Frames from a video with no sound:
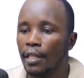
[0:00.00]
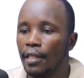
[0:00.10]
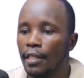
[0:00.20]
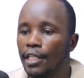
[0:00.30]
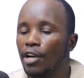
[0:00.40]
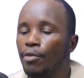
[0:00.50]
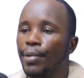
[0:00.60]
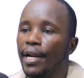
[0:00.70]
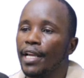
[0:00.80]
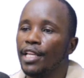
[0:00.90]
The shadow
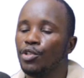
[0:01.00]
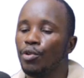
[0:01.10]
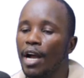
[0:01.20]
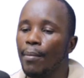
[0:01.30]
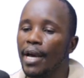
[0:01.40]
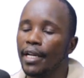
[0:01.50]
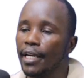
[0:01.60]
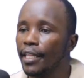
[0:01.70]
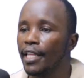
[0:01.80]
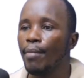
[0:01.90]
price, you come and
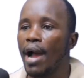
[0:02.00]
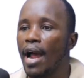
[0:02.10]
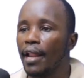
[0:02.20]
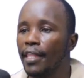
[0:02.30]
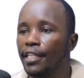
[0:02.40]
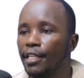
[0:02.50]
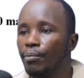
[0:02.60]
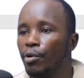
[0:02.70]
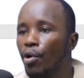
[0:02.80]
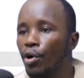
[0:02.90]
read them at the
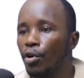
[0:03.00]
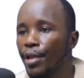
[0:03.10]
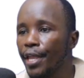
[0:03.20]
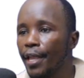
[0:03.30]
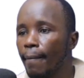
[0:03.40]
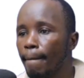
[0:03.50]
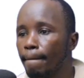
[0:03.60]
table bottom here.